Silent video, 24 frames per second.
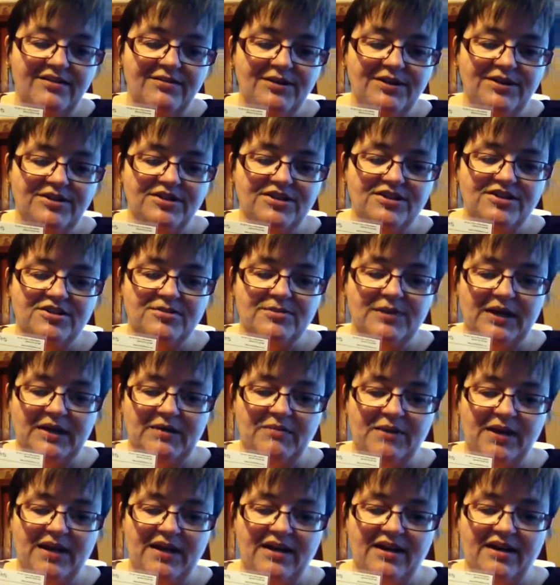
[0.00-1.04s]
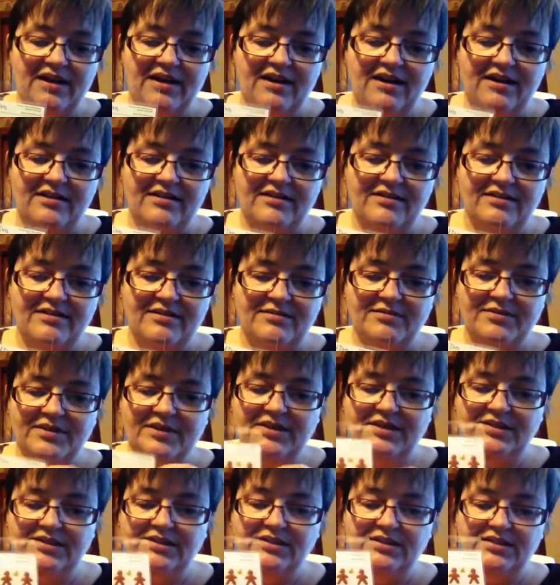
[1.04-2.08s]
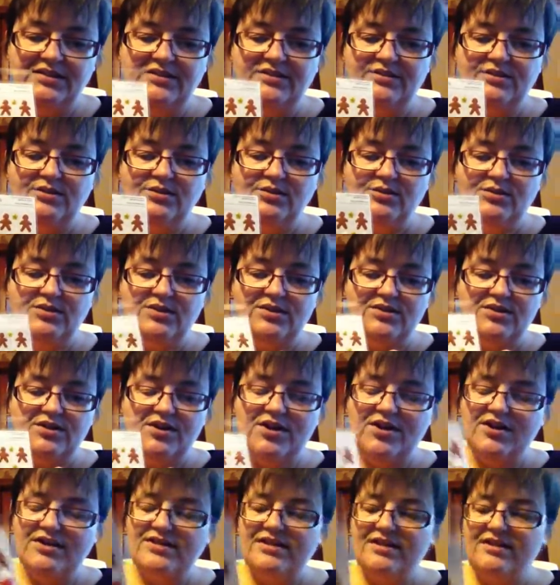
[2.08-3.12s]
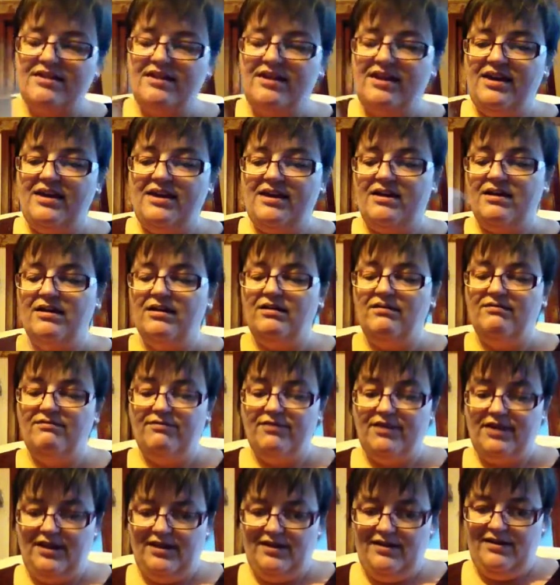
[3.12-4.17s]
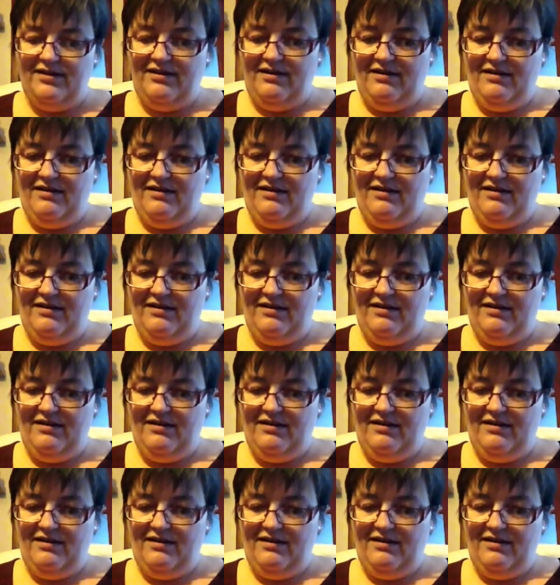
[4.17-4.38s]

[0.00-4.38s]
your gingerbread men, and some little gold stars. They are lovely.